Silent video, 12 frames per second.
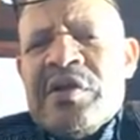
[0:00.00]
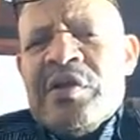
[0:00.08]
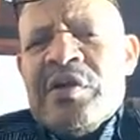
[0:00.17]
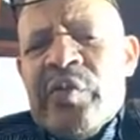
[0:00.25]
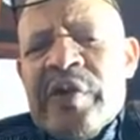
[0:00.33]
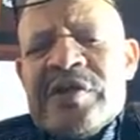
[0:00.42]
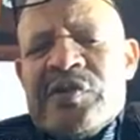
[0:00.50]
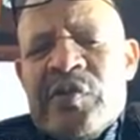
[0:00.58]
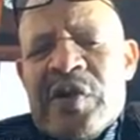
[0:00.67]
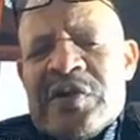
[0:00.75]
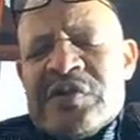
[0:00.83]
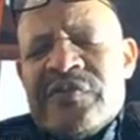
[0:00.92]
which
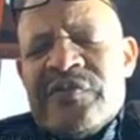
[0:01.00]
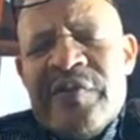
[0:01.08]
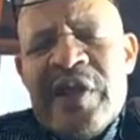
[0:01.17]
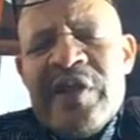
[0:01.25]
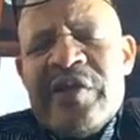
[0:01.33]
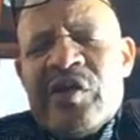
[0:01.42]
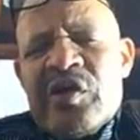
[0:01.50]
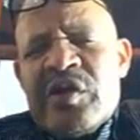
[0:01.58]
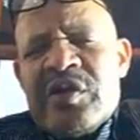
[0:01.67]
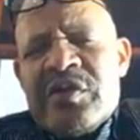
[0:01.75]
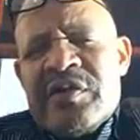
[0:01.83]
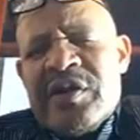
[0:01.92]
was very
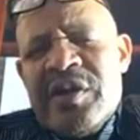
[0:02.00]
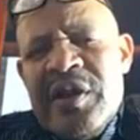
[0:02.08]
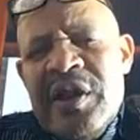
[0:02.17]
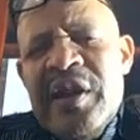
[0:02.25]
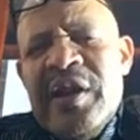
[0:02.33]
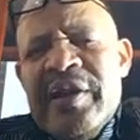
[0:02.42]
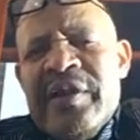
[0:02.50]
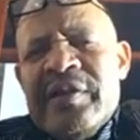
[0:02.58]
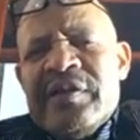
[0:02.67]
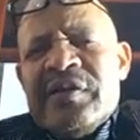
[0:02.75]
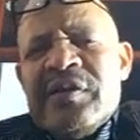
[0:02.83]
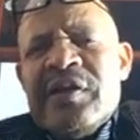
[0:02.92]
key
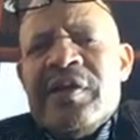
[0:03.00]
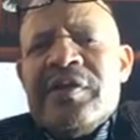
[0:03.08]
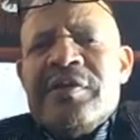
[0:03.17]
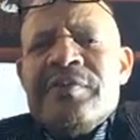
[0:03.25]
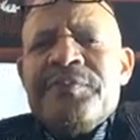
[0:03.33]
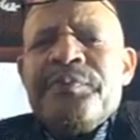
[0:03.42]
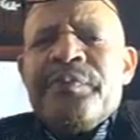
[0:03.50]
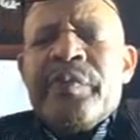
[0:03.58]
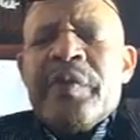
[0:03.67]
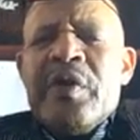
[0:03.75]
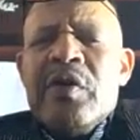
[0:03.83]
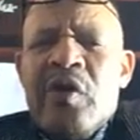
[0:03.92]
in
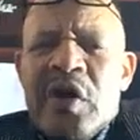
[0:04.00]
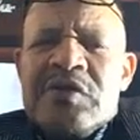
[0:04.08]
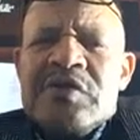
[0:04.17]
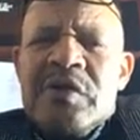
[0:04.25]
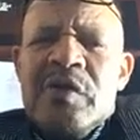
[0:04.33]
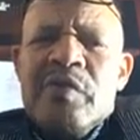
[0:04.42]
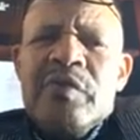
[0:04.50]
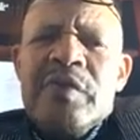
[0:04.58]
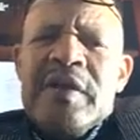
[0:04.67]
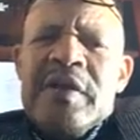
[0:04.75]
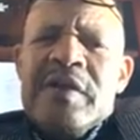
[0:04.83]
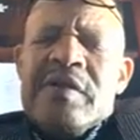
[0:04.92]
not
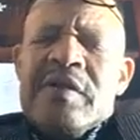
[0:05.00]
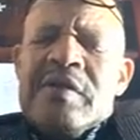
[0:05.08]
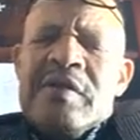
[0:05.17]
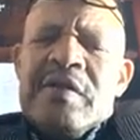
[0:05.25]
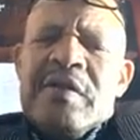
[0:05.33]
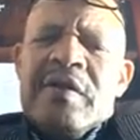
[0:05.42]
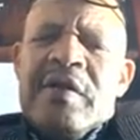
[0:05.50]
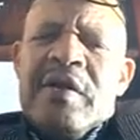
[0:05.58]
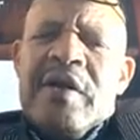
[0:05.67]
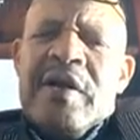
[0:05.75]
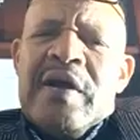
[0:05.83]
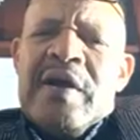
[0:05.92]
only
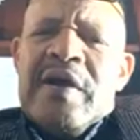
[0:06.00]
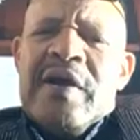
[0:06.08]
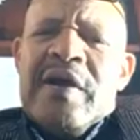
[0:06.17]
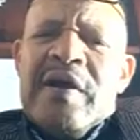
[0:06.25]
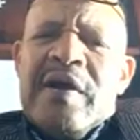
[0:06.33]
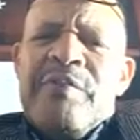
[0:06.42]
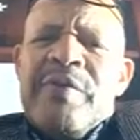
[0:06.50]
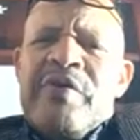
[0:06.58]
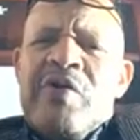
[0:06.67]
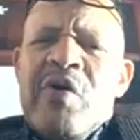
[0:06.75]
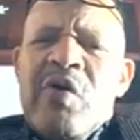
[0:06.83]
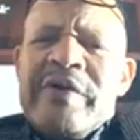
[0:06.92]
a
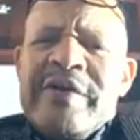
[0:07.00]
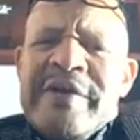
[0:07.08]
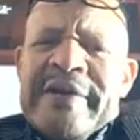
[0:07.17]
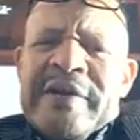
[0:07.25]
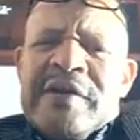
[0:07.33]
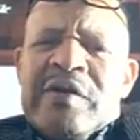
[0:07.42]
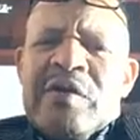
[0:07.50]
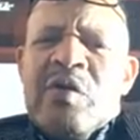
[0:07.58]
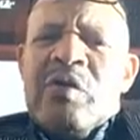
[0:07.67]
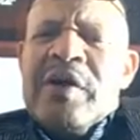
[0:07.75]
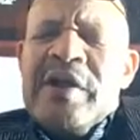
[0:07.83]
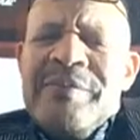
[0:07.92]
parochial
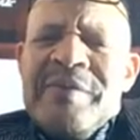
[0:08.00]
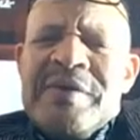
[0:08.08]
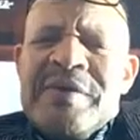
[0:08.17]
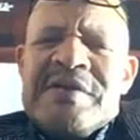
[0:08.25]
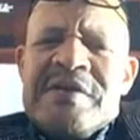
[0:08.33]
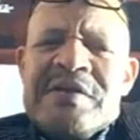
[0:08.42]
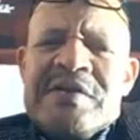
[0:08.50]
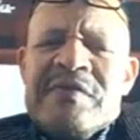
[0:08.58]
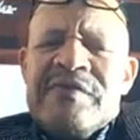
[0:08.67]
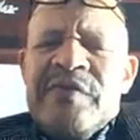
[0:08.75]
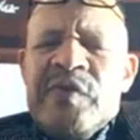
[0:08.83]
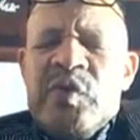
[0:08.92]
or limited
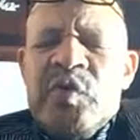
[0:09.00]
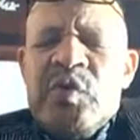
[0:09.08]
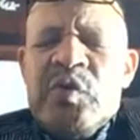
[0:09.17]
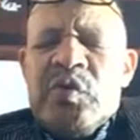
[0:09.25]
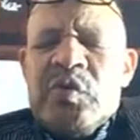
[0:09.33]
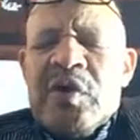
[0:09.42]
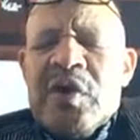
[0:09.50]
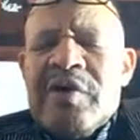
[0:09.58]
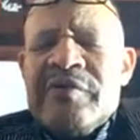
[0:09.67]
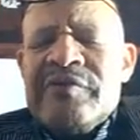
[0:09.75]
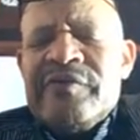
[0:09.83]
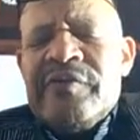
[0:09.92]
view
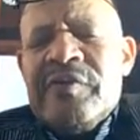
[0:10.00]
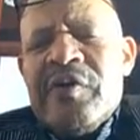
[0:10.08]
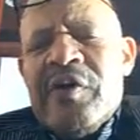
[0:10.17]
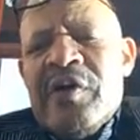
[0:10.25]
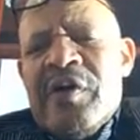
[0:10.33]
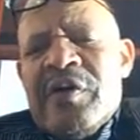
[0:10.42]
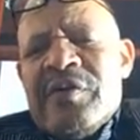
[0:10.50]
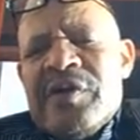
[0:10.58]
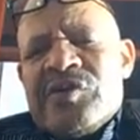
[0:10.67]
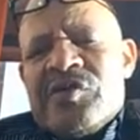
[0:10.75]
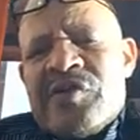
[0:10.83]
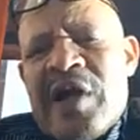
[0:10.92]
of the
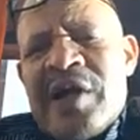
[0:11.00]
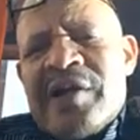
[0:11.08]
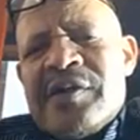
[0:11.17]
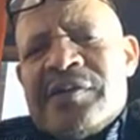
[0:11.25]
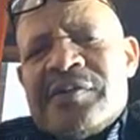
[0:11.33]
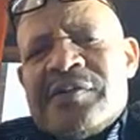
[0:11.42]
struggle.